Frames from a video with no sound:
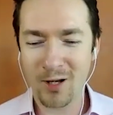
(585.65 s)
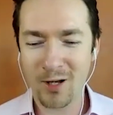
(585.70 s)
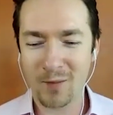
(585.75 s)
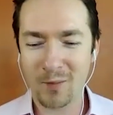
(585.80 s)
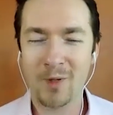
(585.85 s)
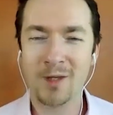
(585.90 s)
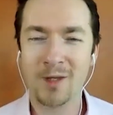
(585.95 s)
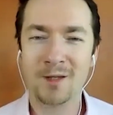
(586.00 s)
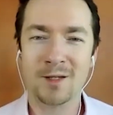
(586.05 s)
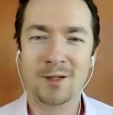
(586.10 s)

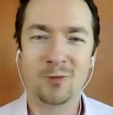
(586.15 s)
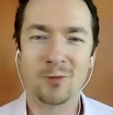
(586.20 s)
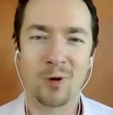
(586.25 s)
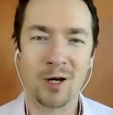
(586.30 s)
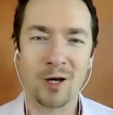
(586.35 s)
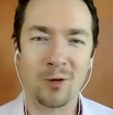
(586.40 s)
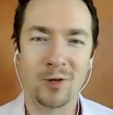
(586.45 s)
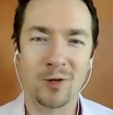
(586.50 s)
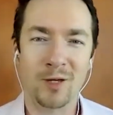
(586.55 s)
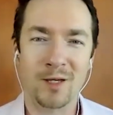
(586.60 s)
maybe this is why
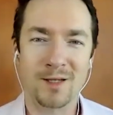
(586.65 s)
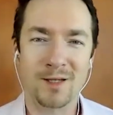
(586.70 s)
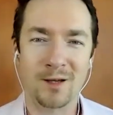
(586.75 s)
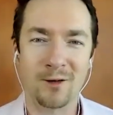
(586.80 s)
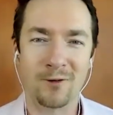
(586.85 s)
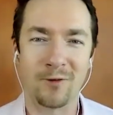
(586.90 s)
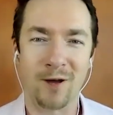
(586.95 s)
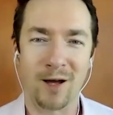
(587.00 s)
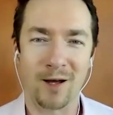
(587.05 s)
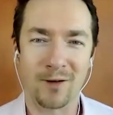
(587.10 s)
you only
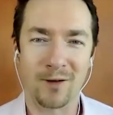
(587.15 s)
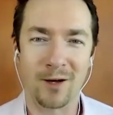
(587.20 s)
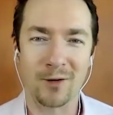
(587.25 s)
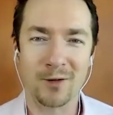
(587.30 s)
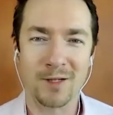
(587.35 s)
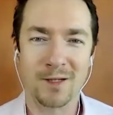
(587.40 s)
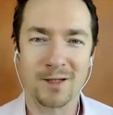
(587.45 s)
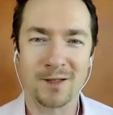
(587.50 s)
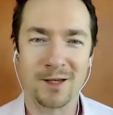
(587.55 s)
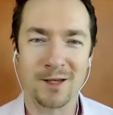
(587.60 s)
sell 5
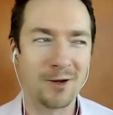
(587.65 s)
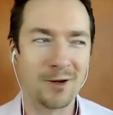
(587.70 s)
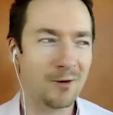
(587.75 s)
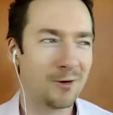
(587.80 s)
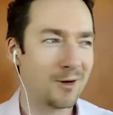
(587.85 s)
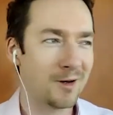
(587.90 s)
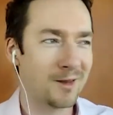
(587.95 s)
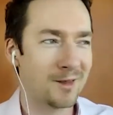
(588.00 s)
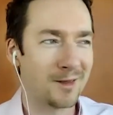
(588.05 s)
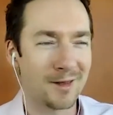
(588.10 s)
houses a
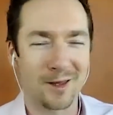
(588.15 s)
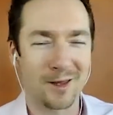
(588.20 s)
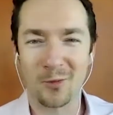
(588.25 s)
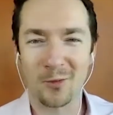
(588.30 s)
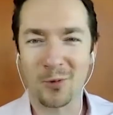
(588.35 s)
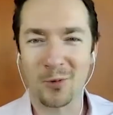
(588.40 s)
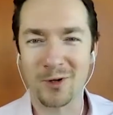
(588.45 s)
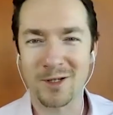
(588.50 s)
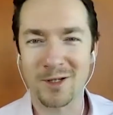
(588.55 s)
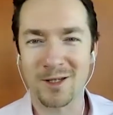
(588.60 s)
year and the other
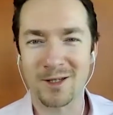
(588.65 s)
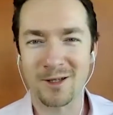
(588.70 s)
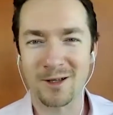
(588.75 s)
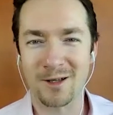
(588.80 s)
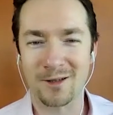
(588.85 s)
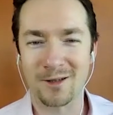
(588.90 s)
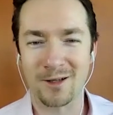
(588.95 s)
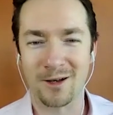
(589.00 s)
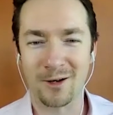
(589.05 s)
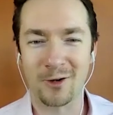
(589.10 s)
person
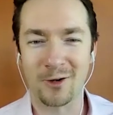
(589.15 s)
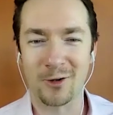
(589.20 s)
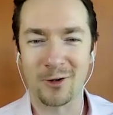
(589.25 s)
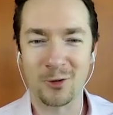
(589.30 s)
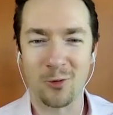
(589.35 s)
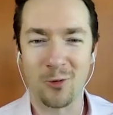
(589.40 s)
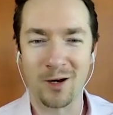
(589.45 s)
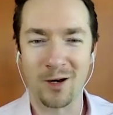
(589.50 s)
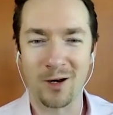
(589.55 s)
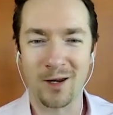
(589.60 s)
sells
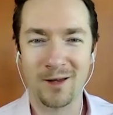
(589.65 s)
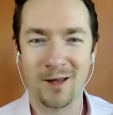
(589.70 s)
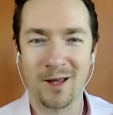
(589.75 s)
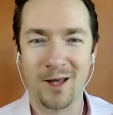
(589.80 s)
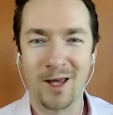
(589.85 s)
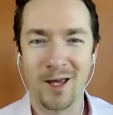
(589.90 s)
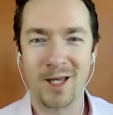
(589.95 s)
120?